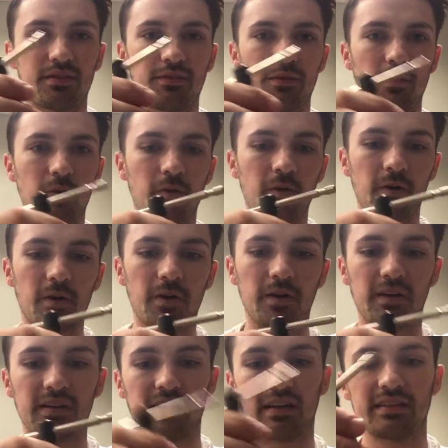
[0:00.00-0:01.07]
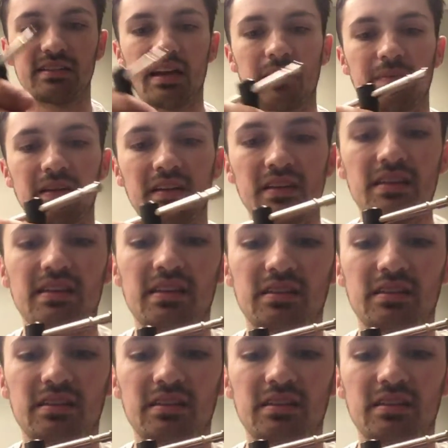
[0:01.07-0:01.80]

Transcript: for tapping.